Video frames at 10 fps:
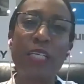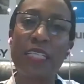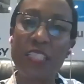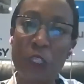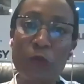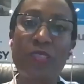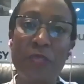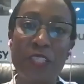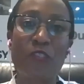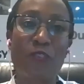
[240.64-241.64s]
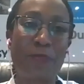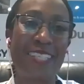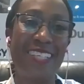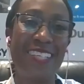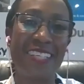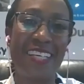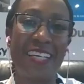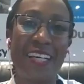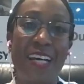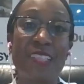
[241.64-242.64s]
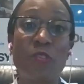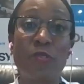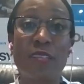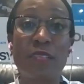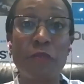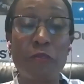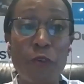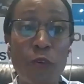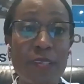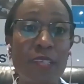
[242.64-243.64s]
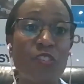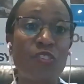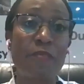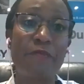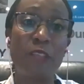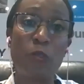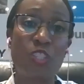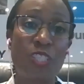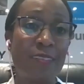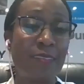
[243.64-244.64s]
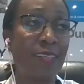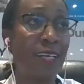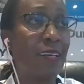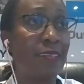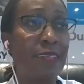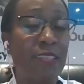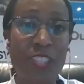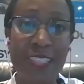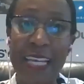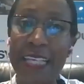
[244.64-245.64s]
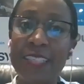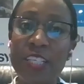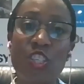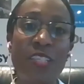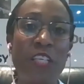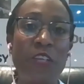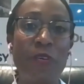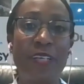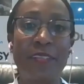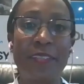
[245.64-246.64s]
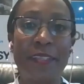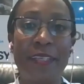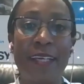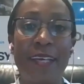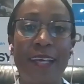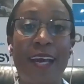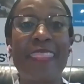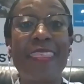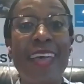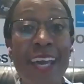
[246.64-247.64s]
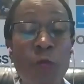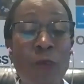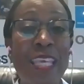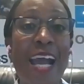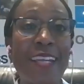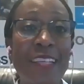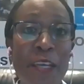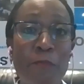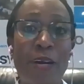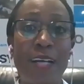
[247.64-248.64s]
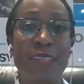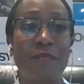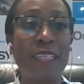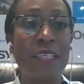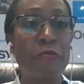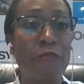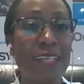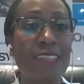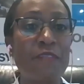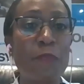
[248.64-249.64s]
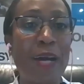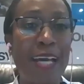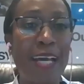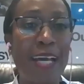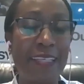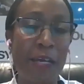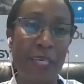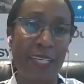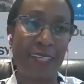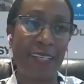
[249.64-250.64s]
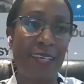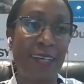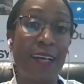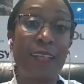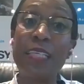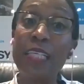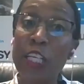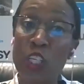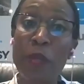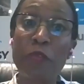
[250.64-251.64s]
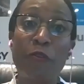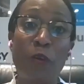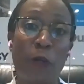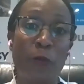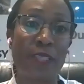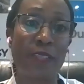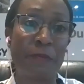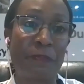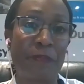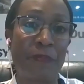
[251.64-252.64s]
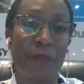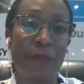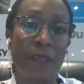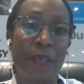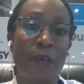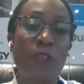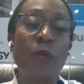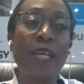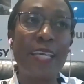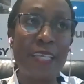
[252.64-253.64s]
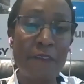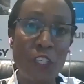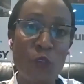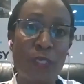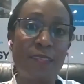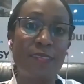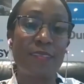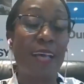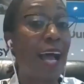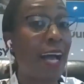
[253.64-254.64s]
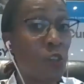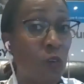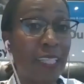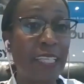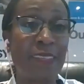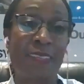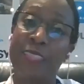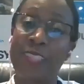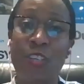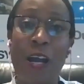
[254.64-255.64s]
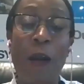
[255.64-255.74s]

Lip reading: continues to be disrupted as a result of the fourth industrial revolution, digitalization era, and then with the added impact of the effects of the pandemic and the economic fallout. So individuals and organizations